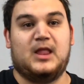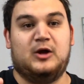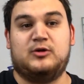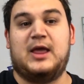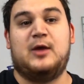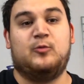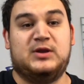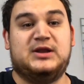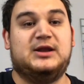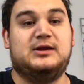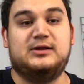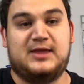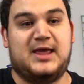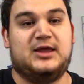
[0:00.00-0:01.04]
okay, we
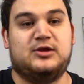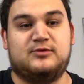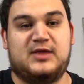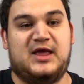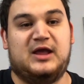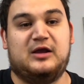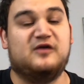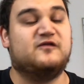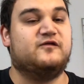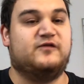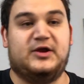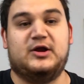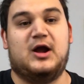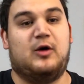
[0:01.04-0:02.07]
need to take your tank,
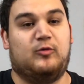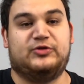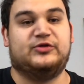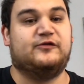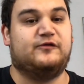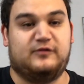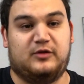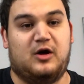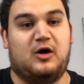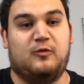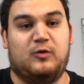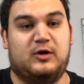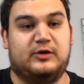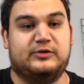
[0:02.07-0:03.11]
figure out what the flaw
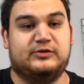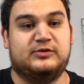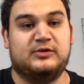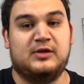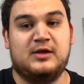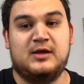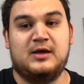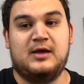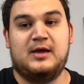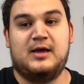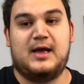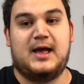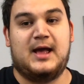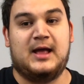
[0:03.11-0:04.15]
was,
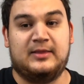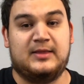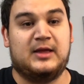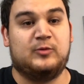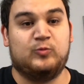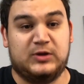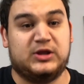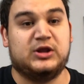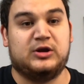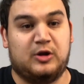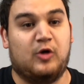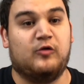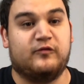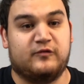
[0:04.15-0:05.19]
and then we can
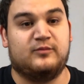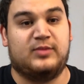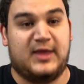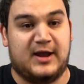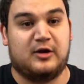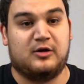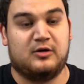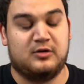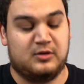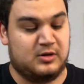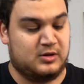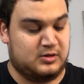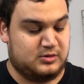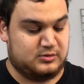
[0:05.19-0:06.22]
go from there.
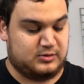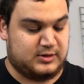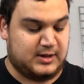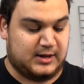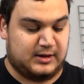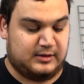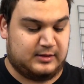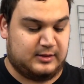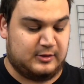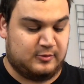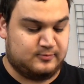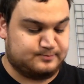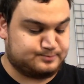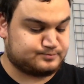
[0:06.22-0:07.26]
kind of deal.